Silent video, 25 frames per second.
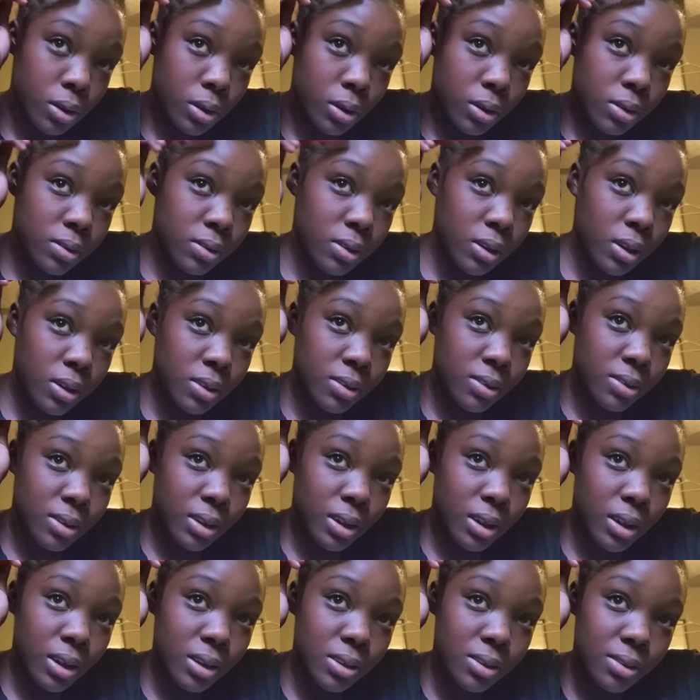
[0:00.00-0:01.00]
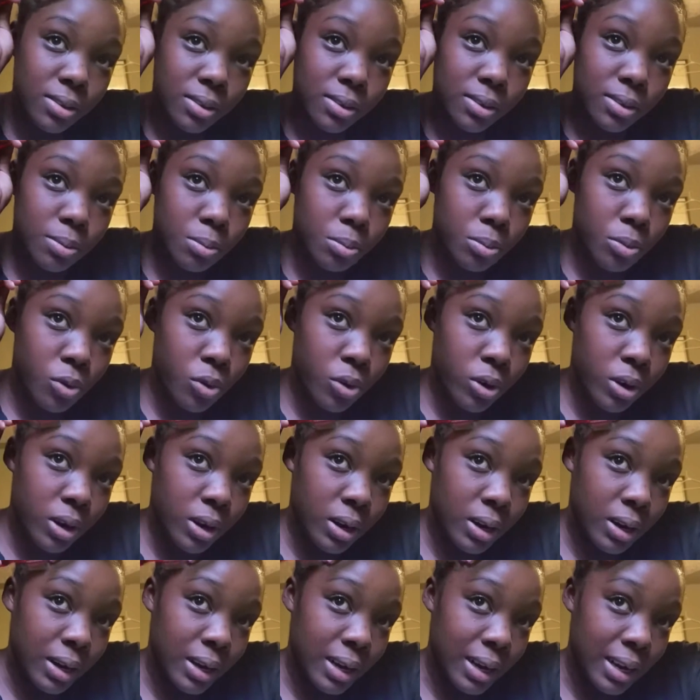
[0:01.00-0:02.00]
You see, it's more
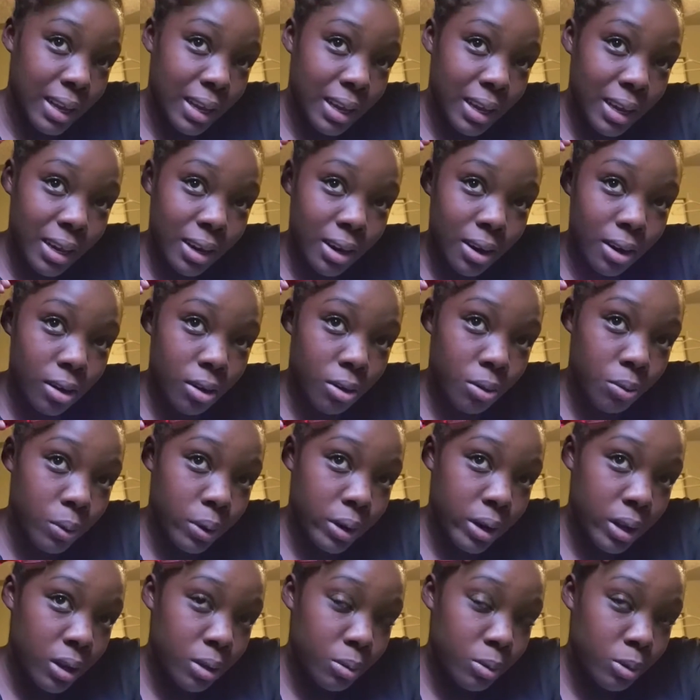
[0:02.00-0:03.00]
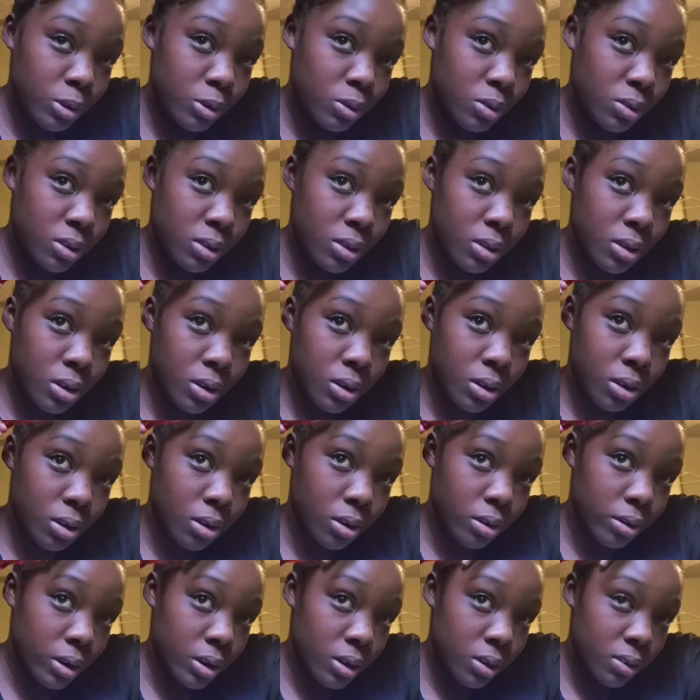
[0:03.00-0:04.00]
laid now when I'm using the
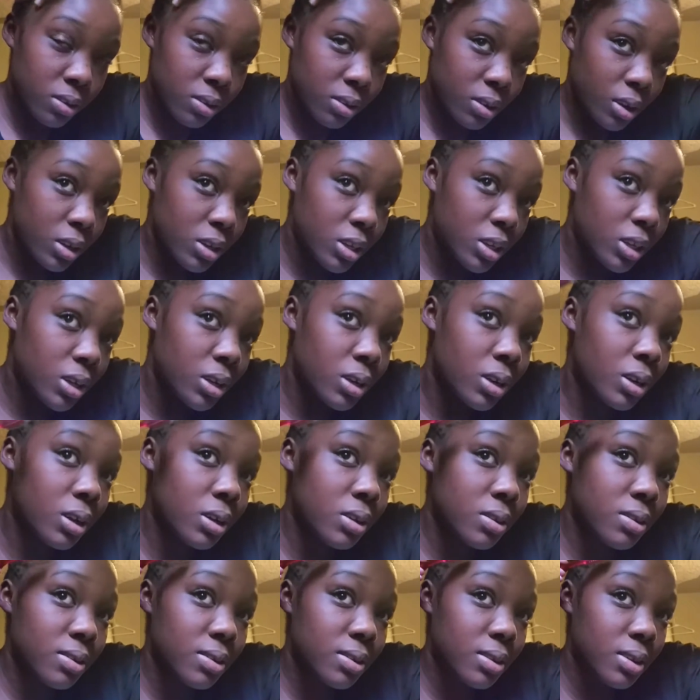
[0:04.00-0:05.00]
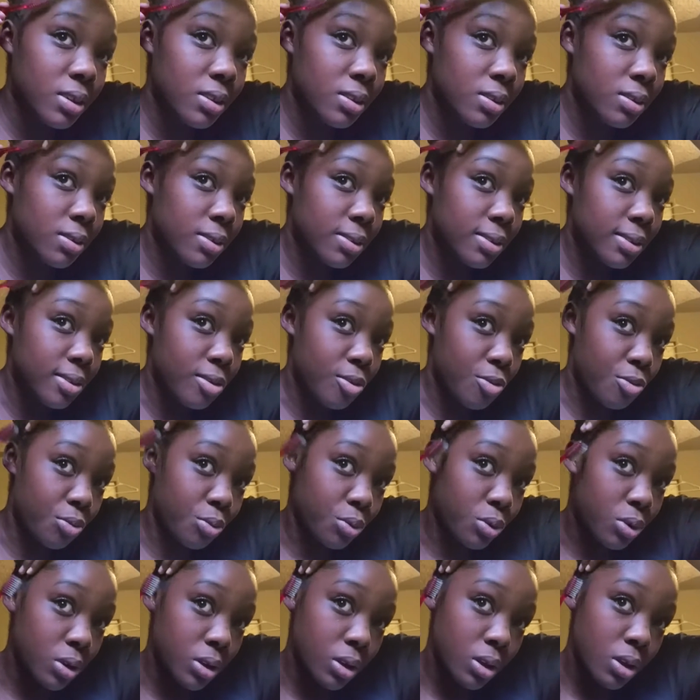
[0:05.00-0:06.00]
Gorilla Snot Gel. It stays
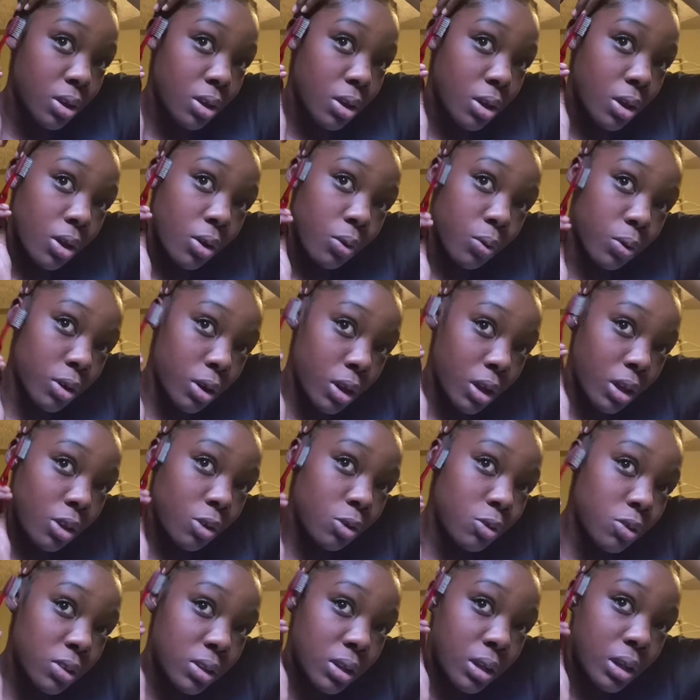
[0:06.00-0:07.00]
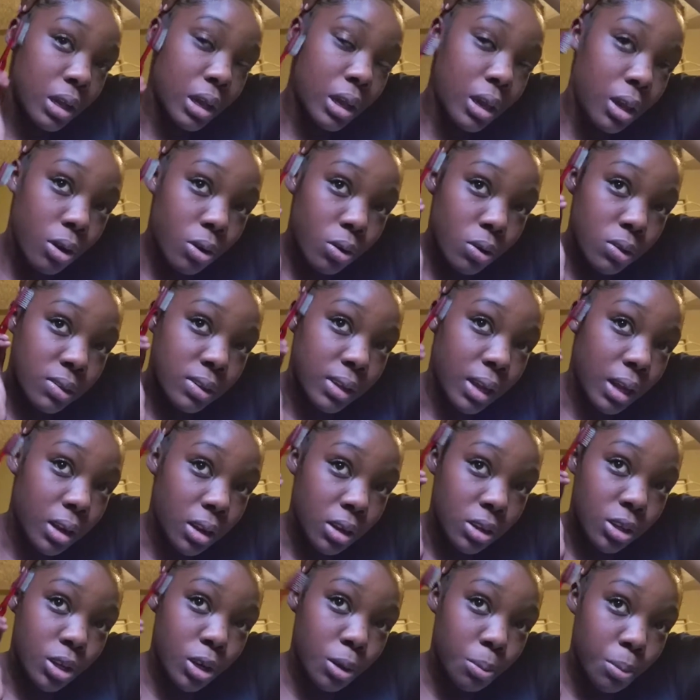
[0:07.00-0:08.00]
down. When I use the Eco
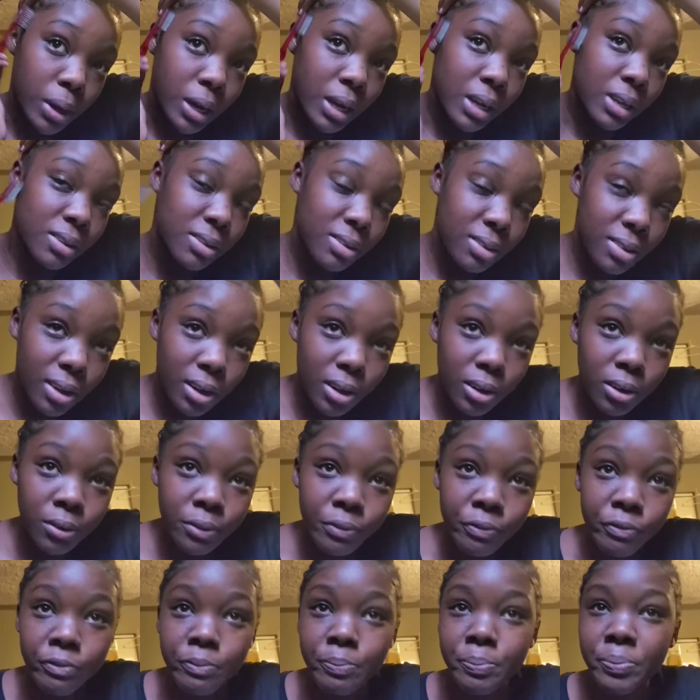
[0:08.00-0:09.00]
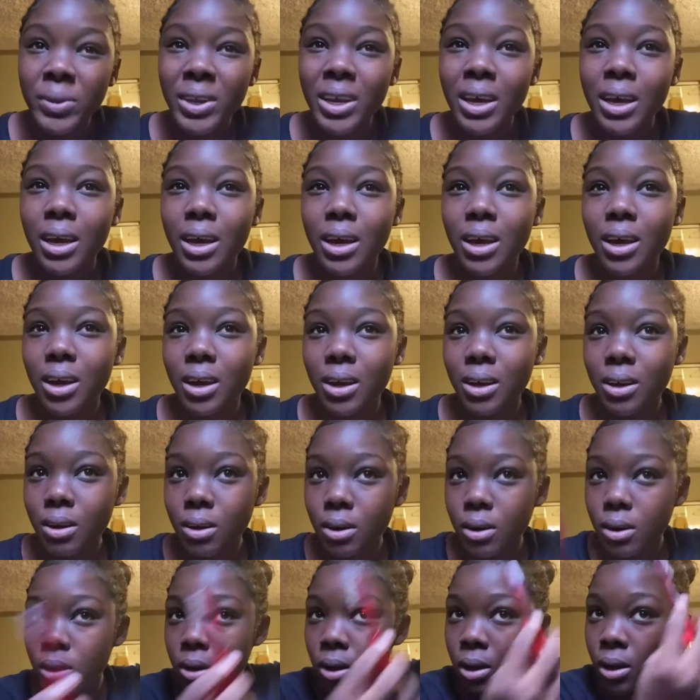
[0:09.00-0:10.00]
Styler Gel by itself, it
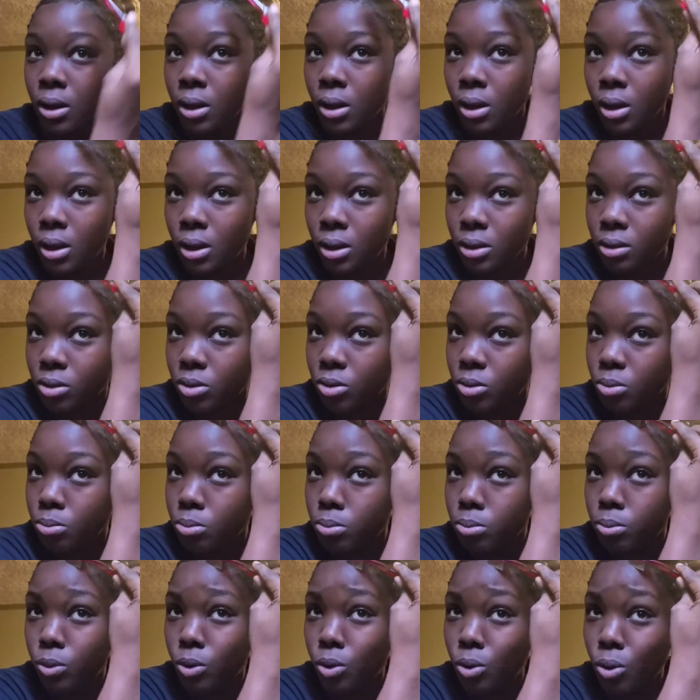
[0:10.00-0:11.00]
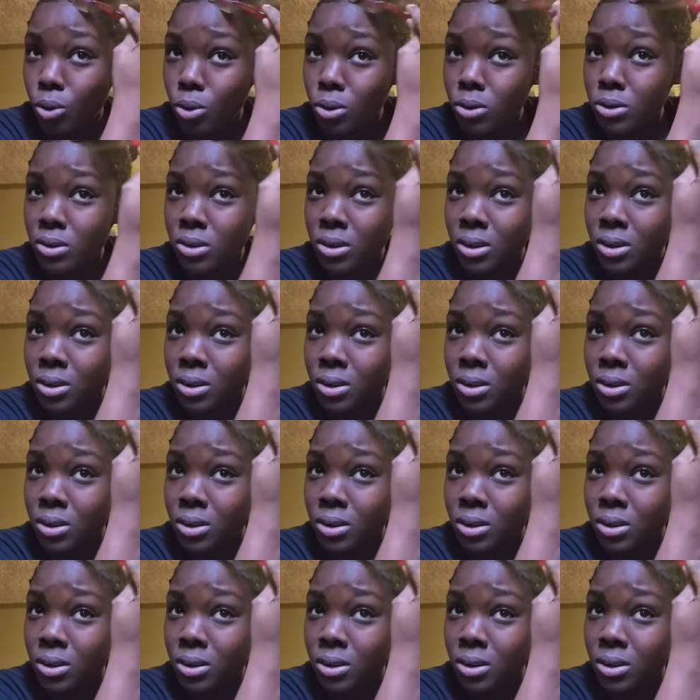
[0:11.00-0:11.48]
goes